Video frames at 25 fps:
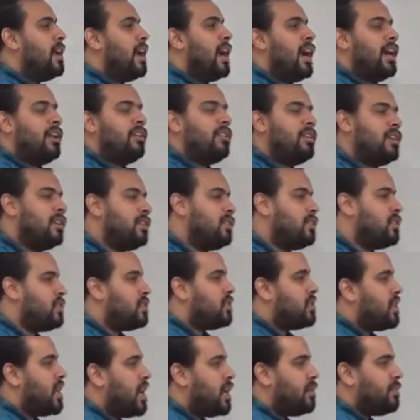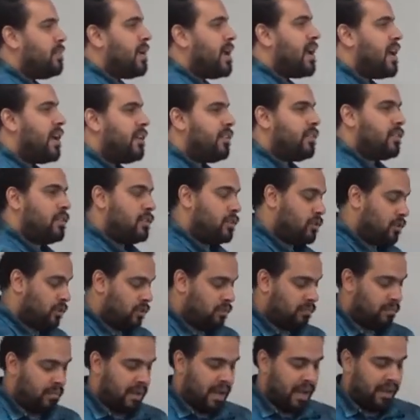I don't understand math.
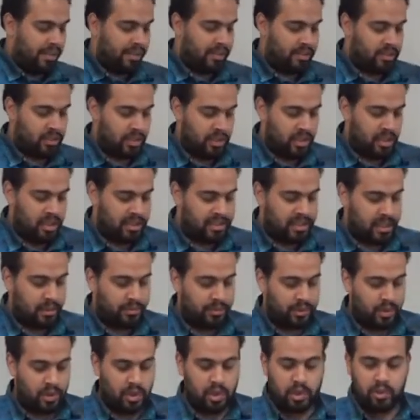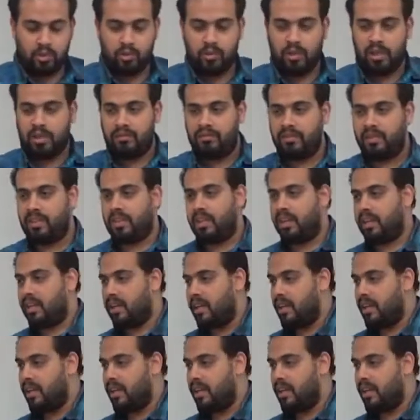No, math, it's something you do every day.